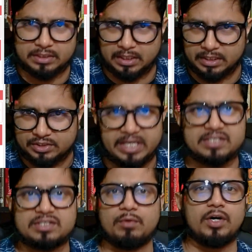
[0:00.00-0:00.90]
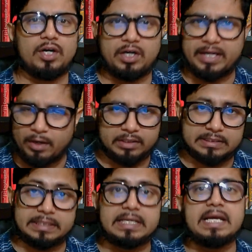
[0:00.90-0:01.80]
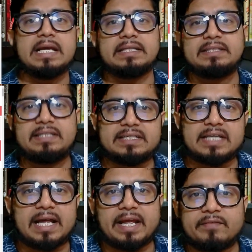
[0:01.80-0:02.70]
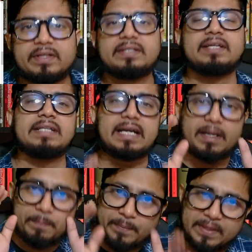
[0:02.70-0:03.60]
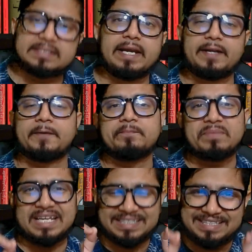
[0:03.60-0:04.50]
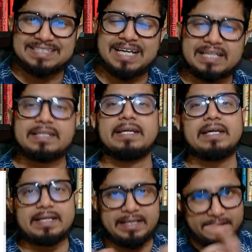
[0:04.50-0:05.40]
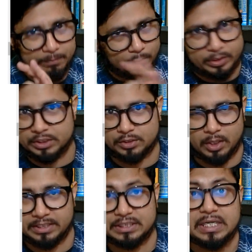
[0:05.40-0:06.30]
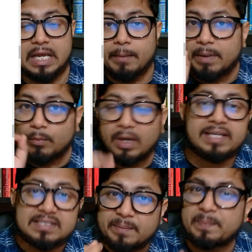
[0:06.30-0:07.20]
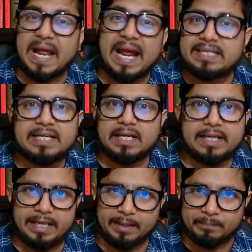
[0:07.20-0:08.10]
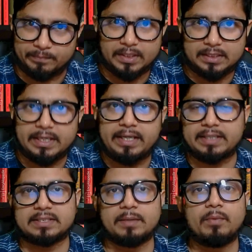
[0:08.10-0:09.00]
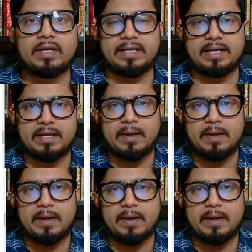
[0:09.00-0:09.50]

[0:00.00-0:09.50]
uh, change the world and all these things these are everything that are present these are there in a bookish knowledge but what is the practical game like someone